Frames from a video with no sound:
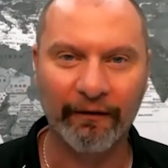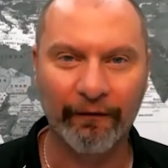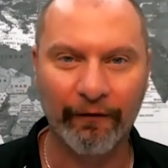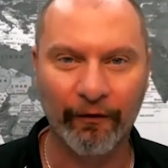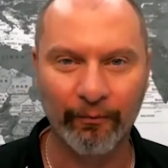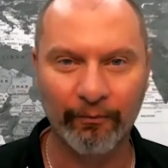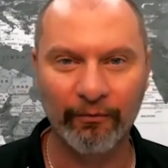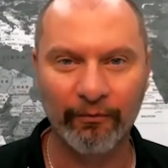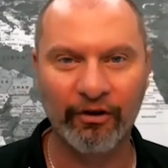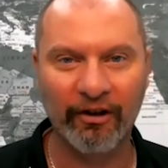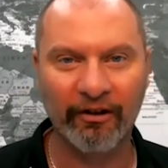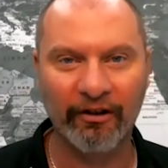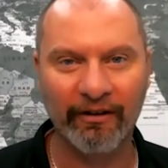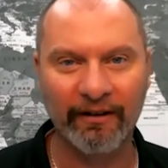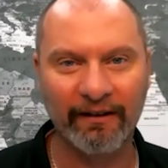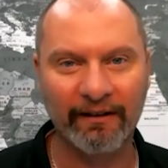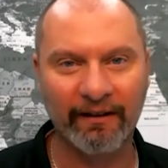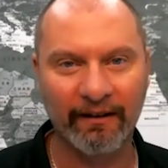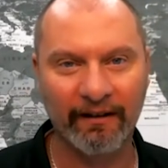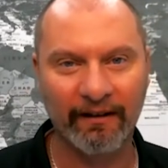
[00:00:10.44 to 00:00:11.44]
from
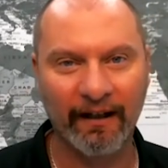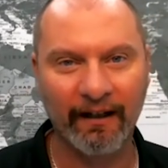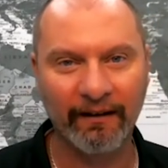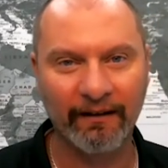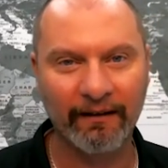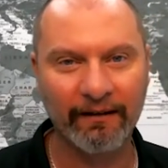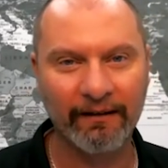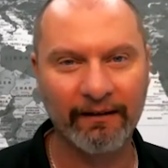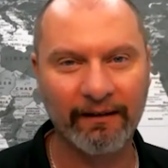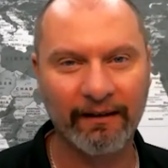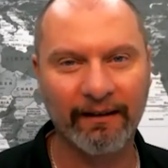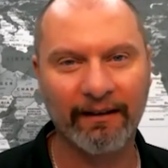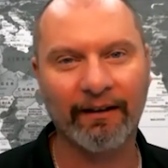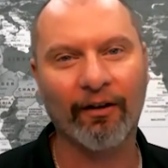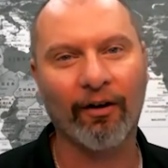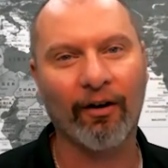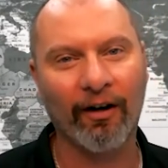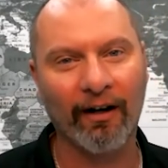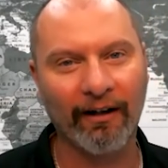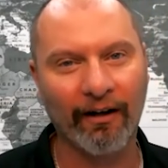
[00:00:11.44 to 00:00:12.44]
Gerry's Detectors in
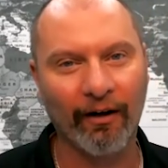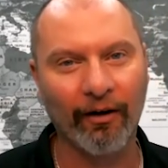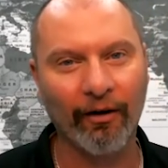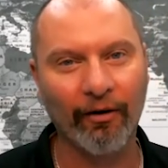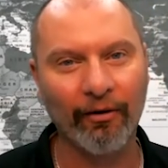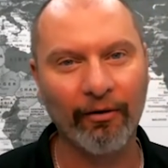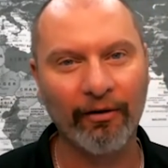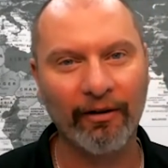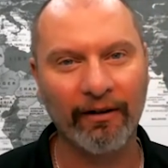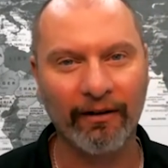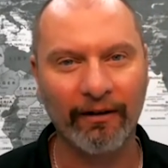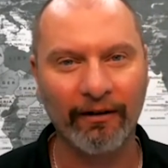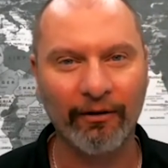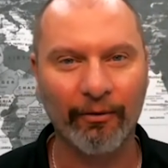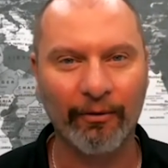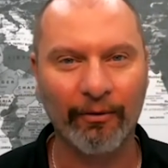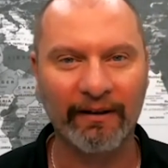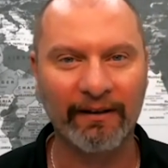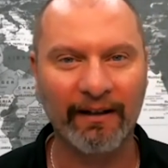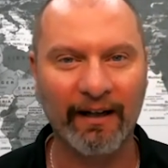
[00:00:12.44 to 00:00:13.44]
Idaho in the
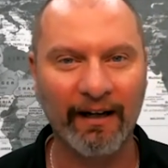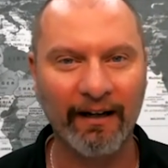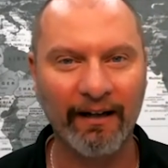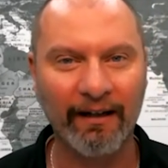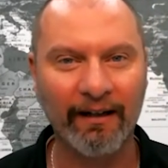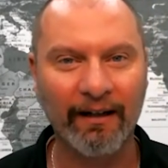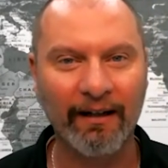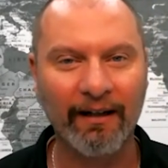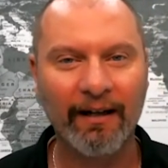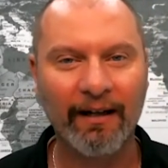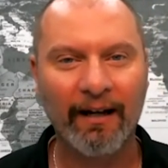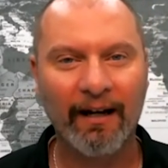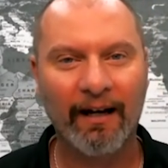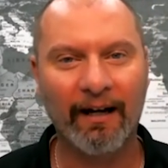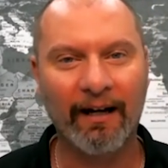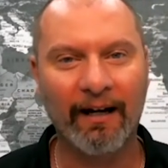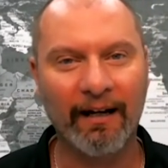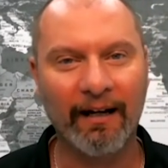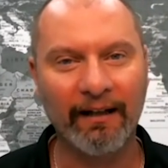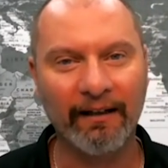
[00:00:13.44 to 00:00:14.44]
USA.
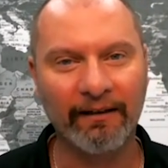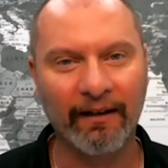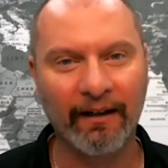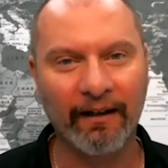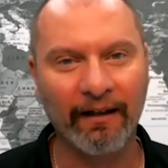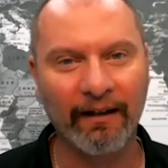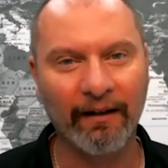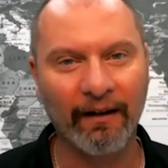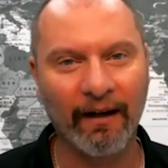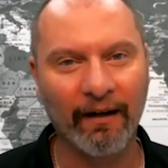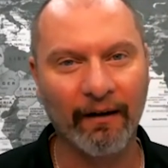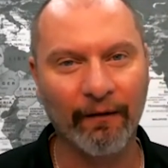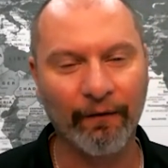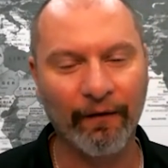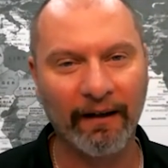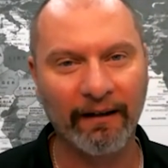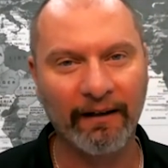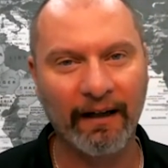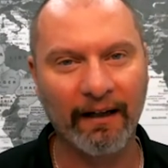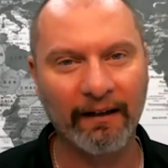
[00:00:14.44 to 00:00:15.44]
He's a
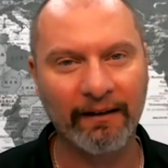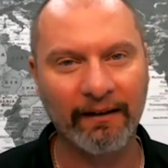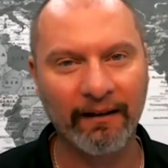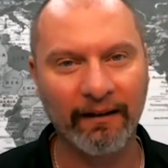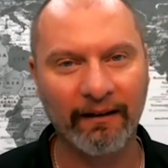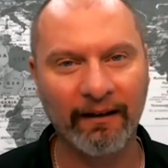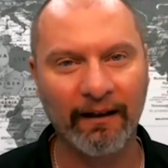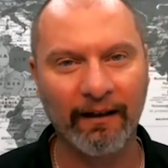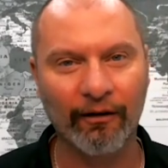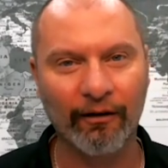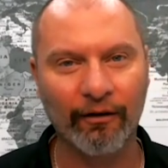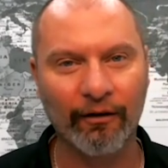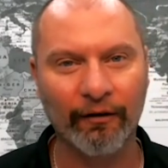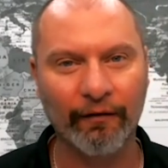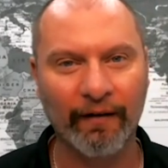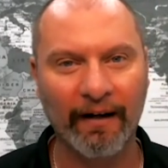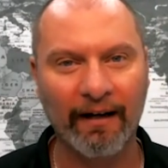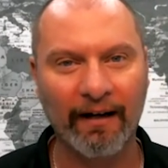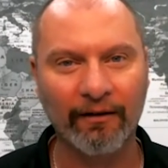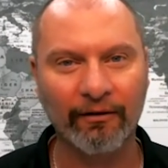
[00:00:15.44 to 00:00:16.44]
fantastic dealer of
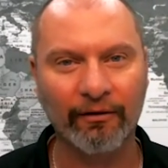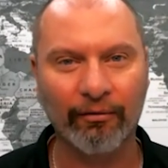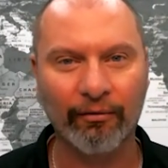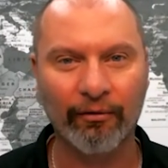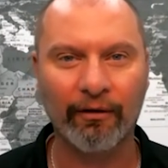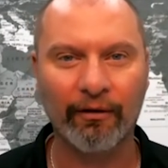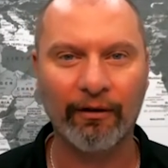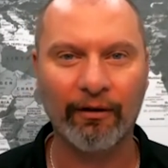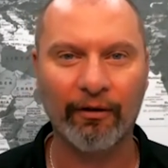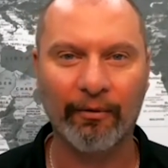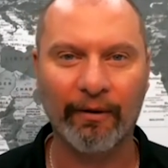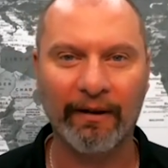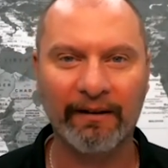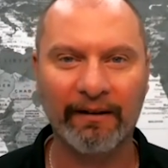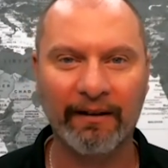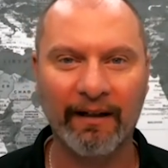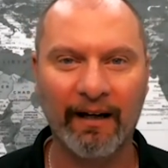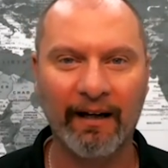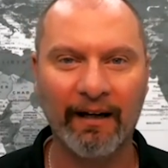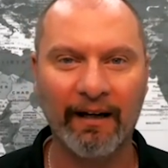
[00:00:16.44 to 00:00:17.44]
ours through the
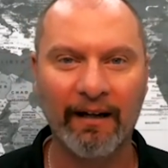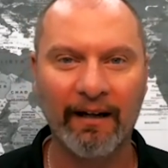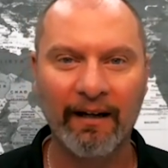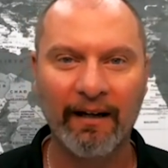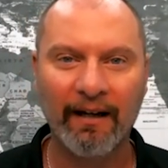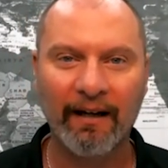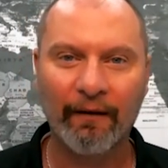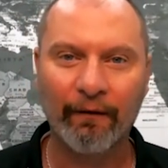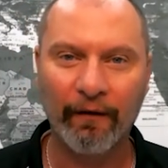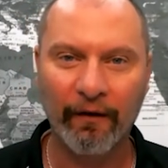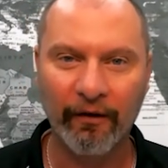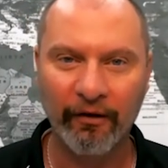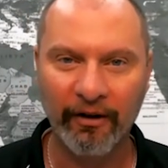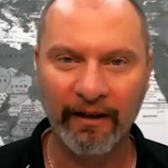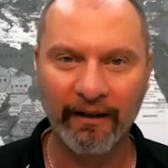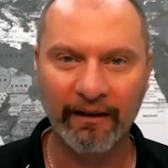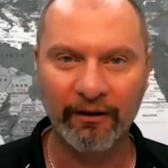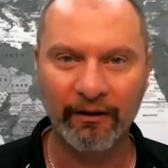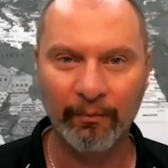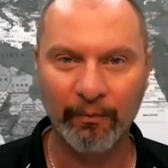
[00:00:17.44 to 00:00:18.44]
USA, very
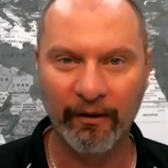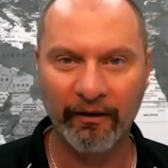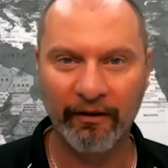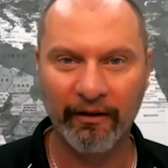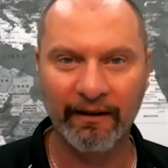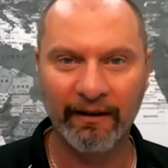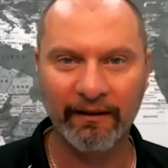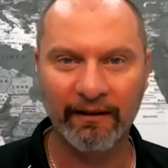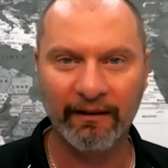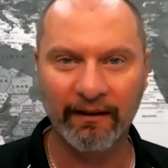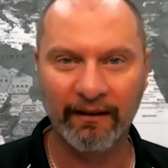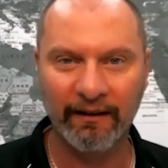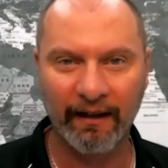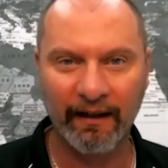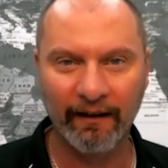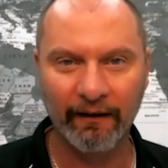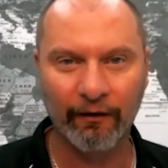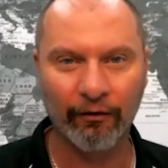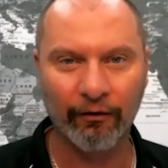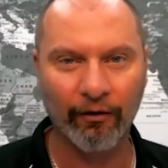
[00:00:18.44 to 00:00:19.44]
experienced
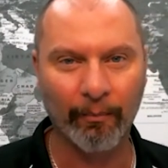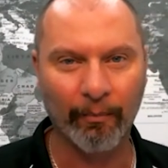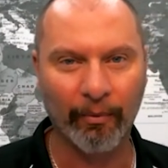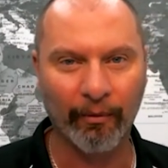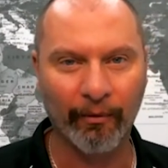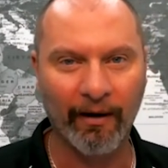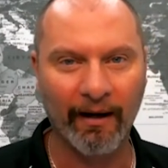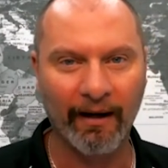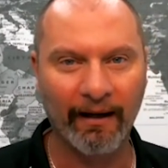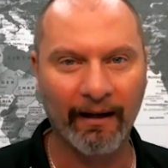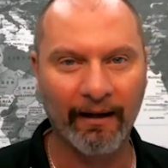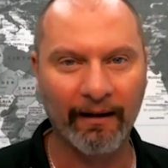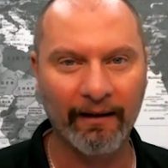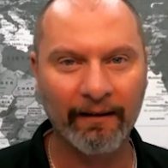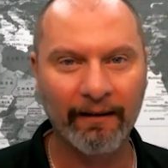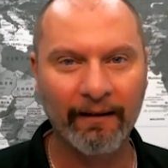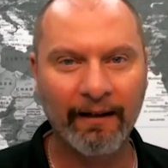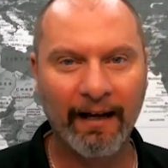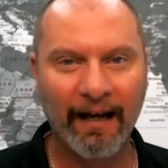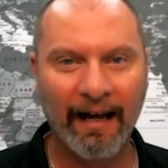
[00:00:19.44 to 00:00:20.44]
detector operator,
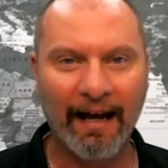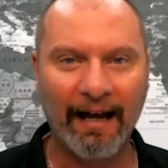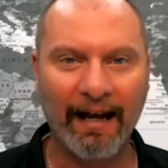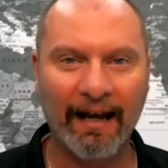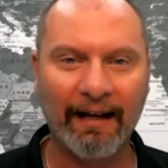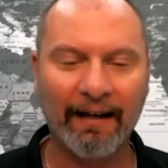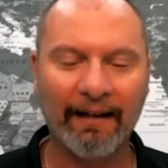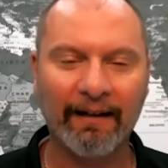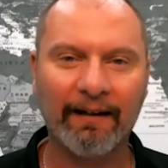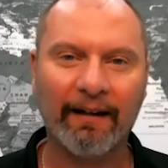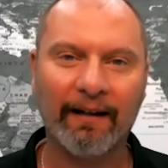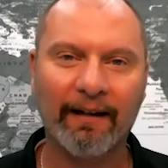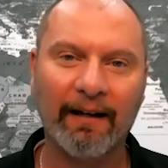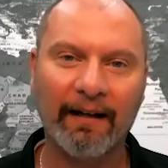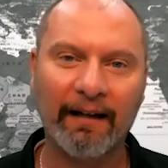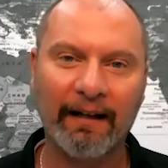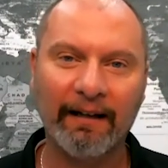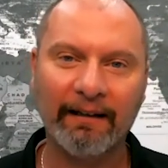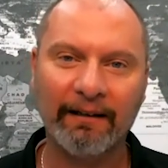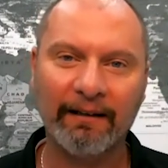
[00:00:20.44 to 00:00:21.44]
and
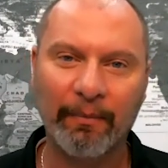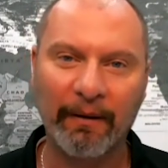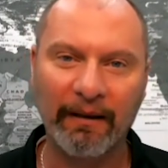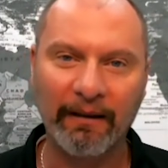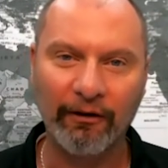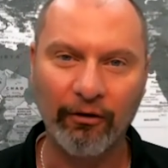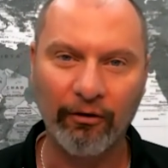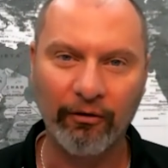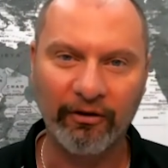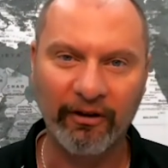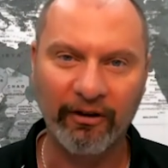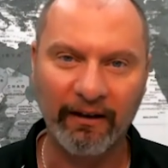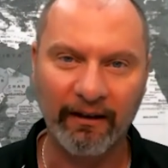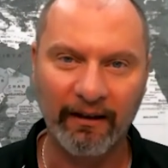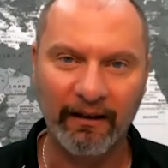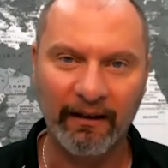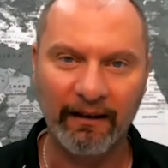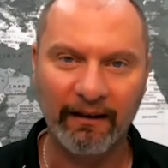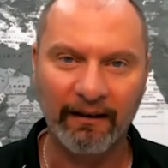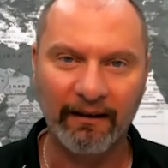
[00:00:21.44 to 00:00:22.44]
he's been using
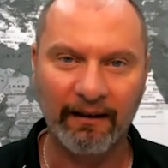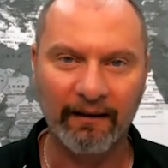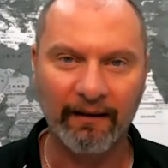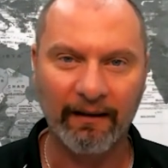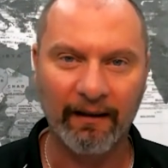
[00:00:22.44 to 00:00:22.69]
the